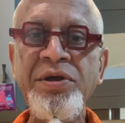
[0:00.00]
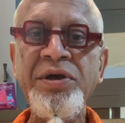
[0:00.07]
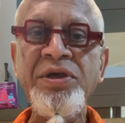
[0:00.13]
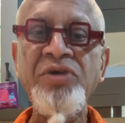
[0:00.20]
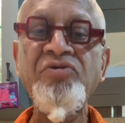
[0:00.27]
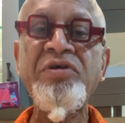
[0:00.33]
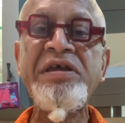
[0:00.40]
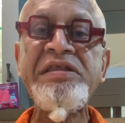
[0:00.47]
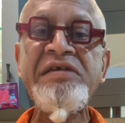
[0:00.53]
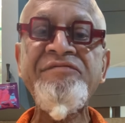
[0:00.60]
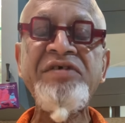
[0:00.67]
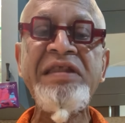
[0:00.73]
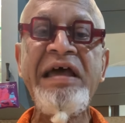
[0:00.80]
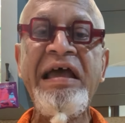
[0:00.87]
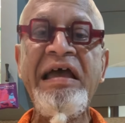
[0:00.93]
you can
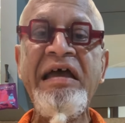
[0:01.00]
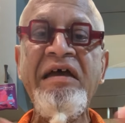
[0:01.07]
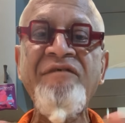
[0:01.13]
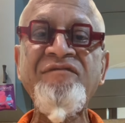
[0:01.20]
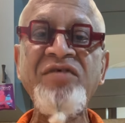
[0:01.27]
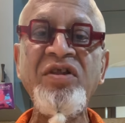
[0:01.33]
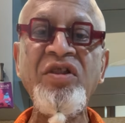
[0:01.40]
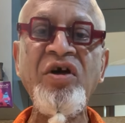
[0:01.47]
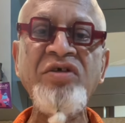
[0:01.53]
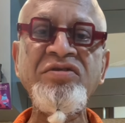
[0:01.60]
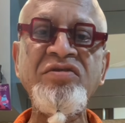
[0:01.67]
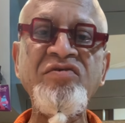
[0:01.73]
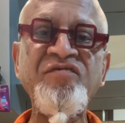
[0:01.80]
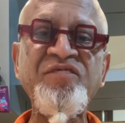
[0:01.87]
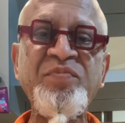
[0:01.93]
even have
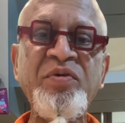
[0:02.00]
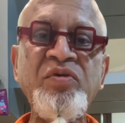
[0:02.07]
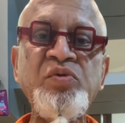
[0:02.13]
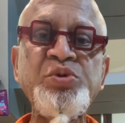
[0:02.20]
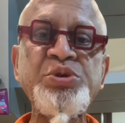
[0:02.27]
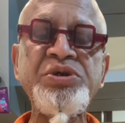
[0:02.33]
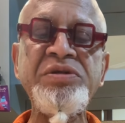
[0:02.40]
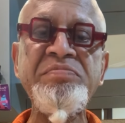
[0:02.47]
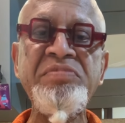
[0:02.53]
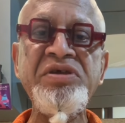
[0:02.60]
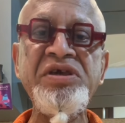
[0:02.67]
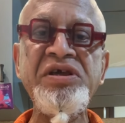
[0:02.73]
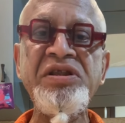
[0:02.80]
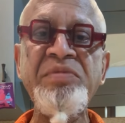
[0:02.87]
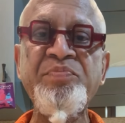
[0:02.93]
lots of pollution
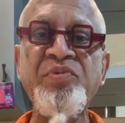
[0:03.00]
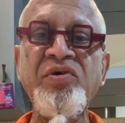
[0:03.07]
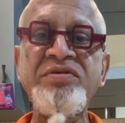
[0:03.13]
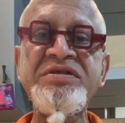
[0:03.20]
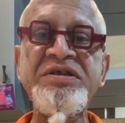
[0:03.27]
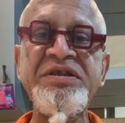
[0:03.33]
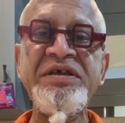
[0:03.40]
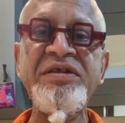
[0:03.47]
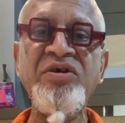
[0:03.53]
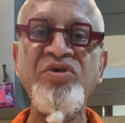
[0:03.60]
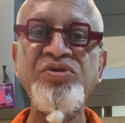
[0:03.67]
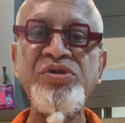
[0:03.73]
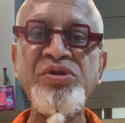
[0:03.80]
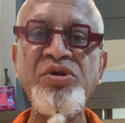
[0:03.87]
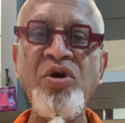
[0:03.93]
being deposited
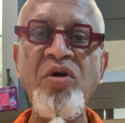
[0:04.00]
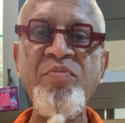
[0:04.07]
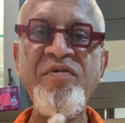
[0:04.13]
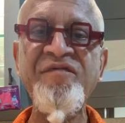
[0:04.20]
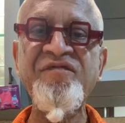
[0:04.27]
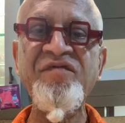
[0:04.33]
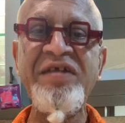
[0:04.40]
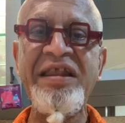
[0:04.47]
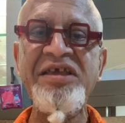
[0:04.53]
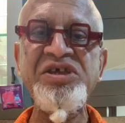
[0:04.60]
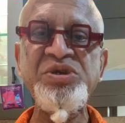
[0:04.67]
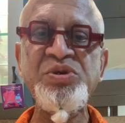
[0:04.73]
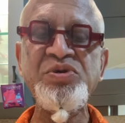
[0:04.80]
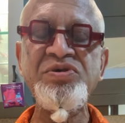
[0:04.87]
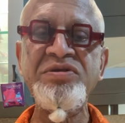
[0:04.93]
on top of
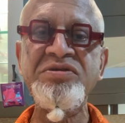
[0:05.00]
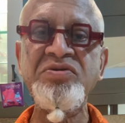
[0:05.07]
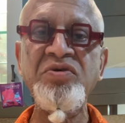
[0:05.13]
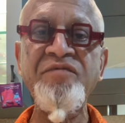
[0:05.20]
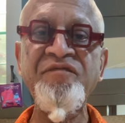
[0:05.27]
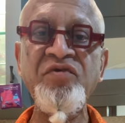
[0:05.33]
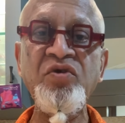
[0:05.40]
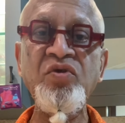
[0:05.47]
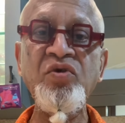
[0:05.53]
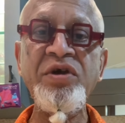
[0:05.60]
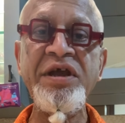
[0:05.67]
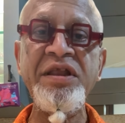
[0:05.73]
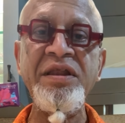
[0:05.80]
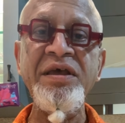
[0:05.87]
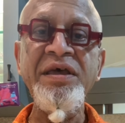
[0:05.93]
glaciers. So if you look
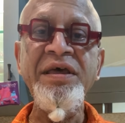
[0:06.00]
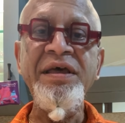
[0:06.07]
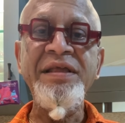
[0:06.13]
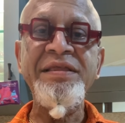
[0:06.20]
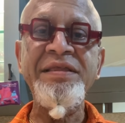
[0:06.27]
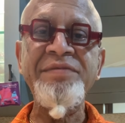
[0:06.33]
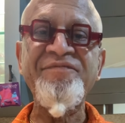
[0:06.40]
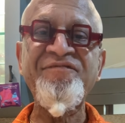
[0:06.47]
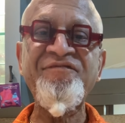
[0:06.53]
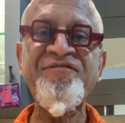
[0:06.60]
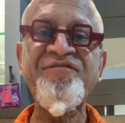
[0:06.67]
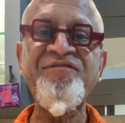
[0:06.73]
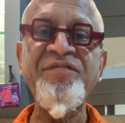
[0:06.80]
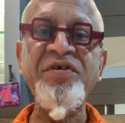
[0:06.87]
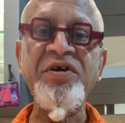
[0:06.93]
at
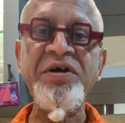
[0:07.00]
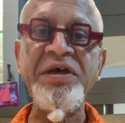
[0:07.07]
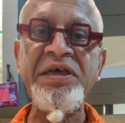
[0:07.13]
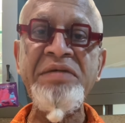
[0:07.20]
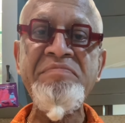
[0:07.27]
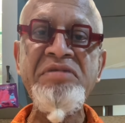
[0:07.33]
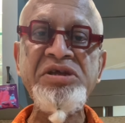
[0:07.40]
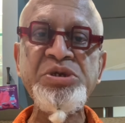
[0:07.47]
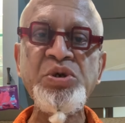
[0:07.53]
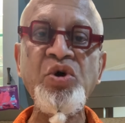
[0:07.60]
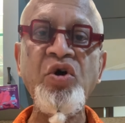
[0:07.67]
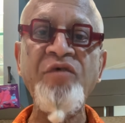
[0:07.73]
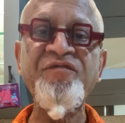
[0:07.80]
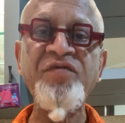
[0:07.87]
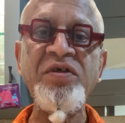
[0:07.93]
the image
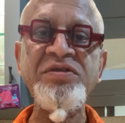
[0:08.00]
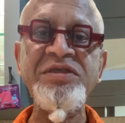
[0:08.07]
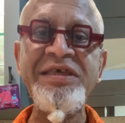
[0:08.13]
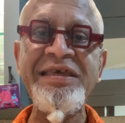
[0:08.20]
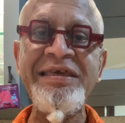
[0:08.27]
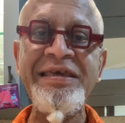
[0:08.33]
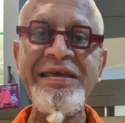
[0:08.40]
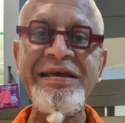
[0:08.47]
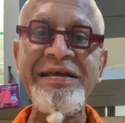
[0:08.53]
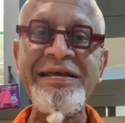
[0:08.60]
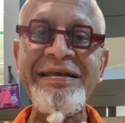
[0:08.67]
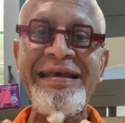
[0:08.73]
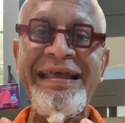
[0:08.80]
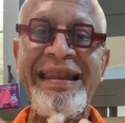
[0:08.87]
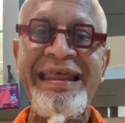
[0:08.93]
of the
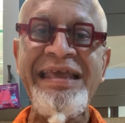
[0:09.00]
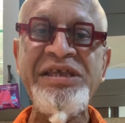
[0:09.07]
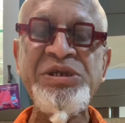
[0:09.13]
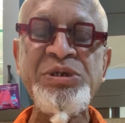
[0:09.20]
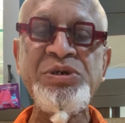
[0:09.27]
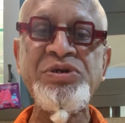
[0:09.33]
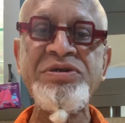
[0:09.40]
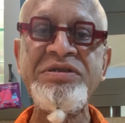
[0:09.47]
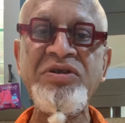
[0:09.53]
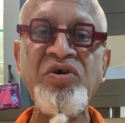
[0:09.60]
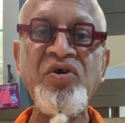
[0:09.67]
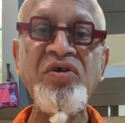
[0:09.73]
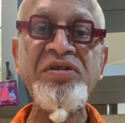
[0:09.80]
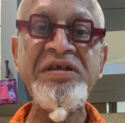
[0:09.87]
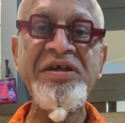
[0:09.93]
glaciers
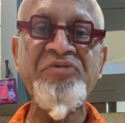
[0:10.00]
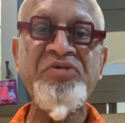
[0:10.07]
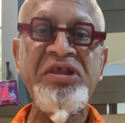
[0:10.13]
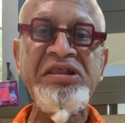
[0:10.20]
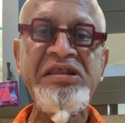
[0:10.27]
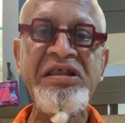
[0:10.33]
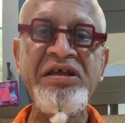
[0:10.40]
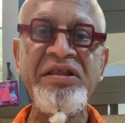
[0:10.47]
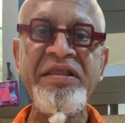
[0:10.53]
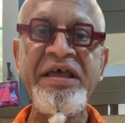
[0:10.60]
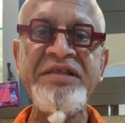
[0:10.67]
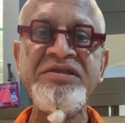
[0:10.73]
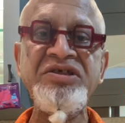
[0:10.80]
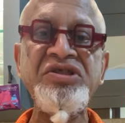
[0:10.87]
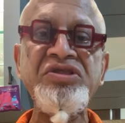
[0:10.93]
on Greenland
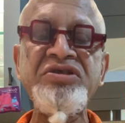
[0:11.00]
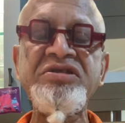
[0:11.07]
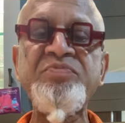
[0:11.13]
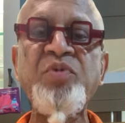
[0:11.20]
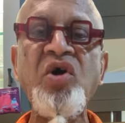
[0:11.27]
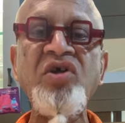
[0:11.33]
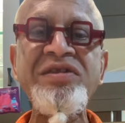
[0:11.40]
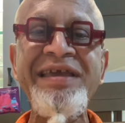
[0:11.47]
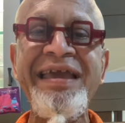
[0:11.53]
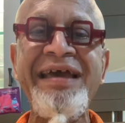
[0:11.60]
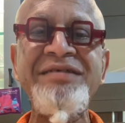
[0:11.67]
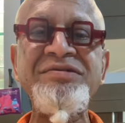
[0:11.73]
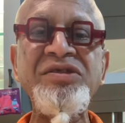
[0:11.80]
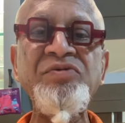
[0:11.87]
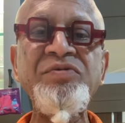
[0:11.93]
that's in this
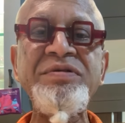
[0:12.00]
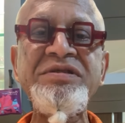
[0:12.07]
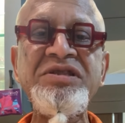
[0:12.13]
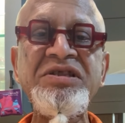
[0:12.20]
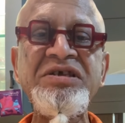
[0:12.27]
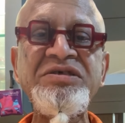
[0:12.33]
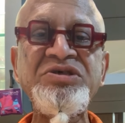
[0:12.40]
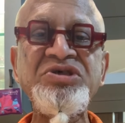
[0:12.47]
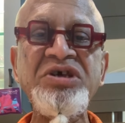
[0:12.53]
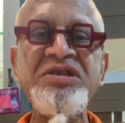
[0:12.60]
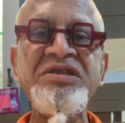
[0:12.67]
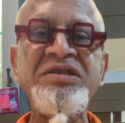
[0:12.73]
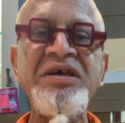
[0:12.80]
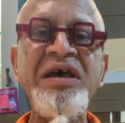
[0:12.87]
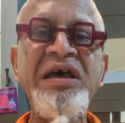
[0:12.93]
podcast, you will see
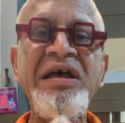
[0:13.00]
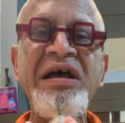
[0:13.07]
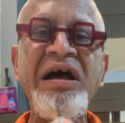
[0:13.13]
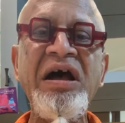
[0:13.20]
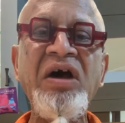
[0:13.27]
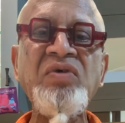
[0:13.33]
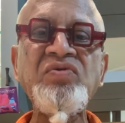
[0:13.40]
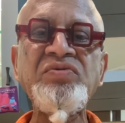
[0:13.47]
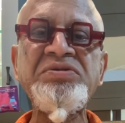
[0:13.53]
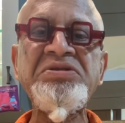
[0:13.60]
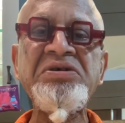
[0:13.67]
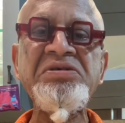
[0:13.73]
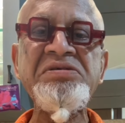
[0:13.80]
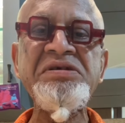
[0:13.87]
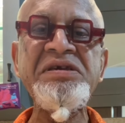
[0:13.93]
just how
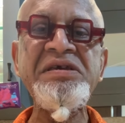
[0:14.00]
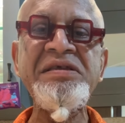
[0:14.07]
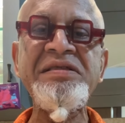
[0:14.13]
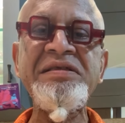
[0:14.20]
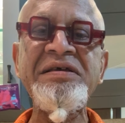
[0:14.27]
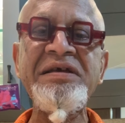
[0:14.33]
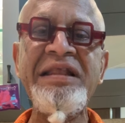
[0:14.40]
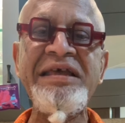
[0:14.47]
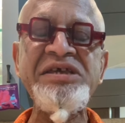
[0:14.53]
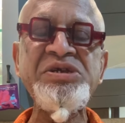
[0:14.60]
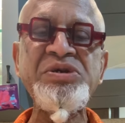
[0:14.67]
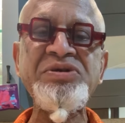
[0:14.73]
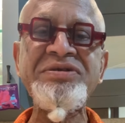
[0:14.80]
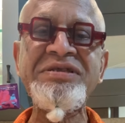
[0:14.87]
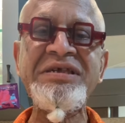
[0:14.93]
dirty the
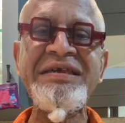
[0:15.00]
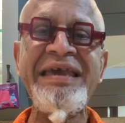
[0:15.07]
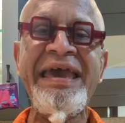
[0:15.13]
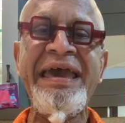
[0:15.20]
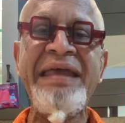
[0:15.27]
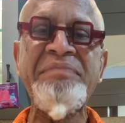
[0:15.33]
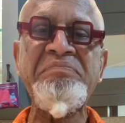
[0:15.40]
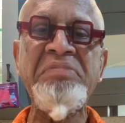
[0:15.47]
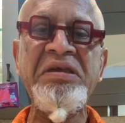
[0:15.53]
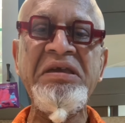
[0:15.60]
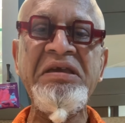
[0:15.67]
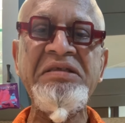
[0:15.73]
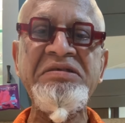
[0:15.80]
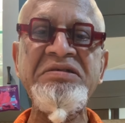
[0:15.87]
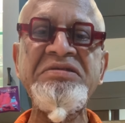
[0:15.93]
glaciers can
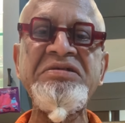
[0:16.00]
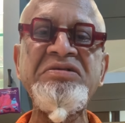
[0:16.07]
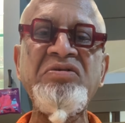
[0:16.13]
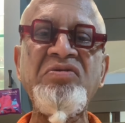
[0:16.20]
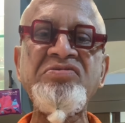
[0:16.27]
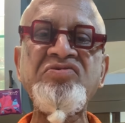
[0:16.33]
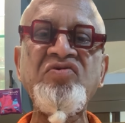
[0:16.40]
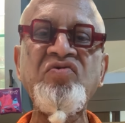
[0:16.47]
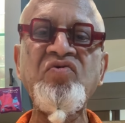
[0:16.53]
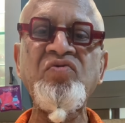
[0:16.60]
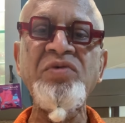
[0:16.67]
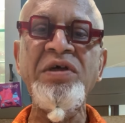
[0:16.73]
be. This is also